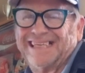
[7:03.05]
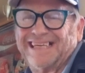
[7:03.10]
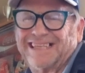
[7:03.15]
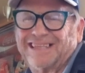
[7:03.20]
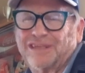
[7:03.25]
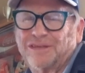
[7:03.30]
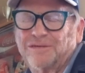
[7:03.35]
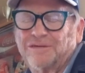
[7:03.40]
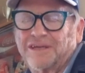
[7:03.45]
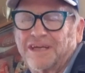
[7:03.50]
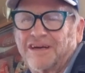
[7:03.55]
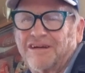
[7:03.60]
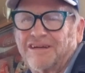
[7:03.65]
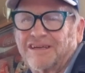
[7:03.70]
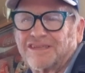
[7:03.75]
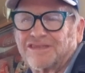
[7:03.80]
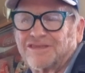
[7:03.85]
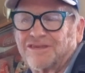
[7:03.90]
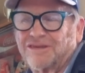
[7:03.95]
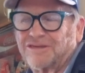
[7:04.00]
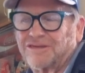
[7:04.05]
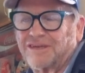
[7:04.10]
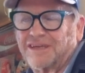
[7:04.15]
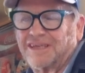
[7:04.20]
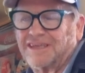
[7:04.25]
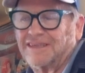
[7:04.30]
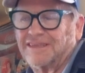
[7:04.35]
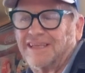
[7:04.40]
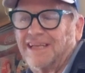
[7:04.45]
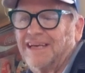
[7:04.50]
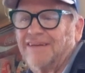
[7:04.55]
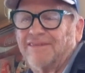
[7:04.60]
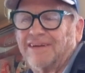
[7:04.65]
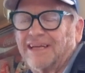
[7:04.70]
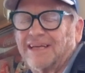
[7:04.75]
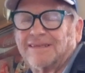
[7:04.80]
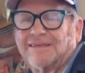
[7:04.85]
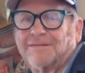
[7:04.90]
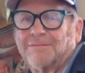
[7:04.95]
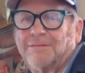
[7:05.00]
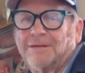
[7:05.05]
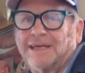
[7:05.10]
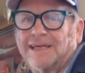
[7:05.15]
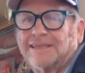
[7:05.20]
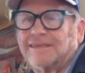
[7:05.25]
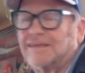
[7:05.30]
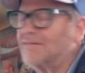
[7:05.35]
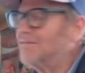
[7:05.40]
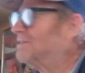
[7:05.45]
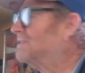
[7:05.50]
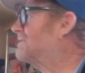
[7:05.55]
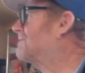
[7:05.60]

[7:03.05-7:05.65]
had Lou Gehrig's disease. He didn't even get to play till he